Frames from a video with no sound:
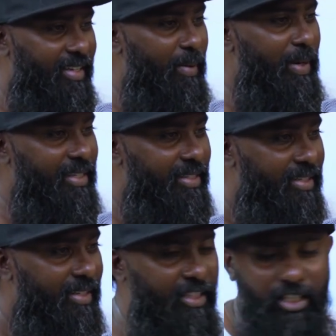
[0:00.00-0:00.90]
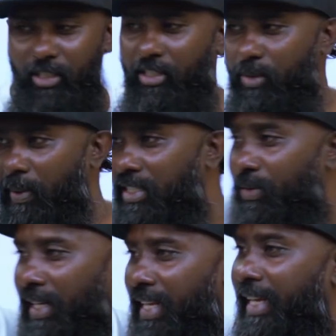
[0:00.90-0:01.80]
Amen. In this church, pastor
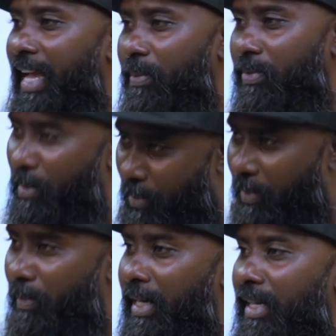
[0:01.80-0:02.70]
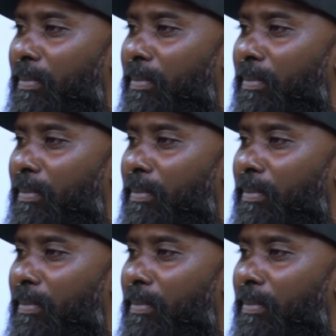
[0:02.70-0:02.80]
is wearing a cap. Some people made a